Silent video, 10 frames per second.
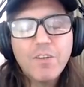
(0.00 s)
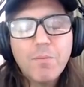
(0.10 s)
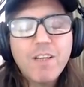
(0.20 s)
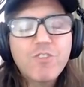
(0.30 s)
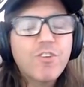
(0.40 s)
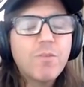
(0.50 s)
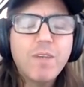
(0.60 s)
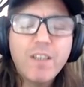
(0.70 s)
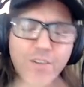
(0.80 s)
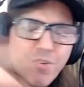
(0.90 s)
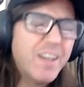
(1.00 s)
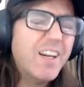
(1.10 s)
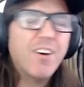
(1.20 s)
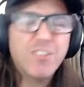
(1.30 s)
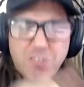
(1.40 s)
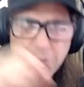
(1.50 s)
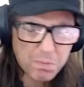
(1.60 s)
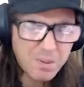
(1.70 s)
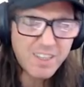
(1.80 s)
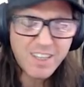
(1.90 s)
the mainstream media right now is
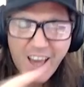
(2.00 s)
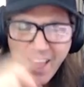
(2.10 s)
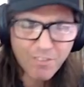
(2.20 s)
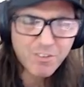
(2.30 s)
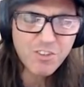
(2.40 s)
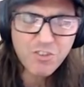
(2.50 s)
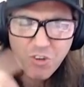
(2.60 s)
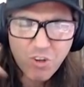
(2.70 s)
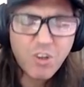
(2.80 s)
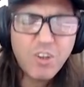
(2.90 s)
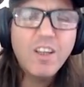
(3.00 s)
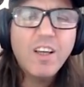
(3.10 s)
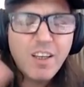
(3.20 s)
spinning out of control.